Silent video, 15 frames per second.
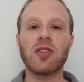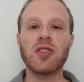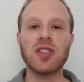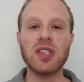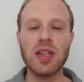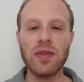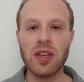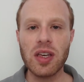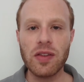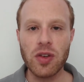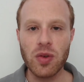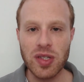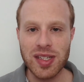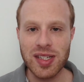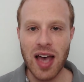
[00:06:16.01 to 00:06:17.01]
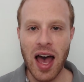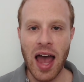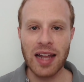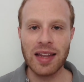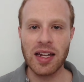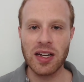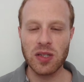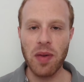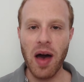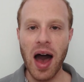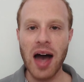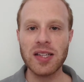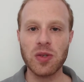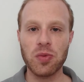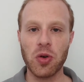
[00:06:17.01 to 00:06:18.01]
doesn't even give you a sign that it's
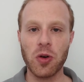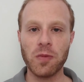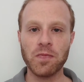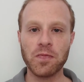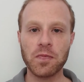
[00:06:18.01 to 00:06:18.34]
possible?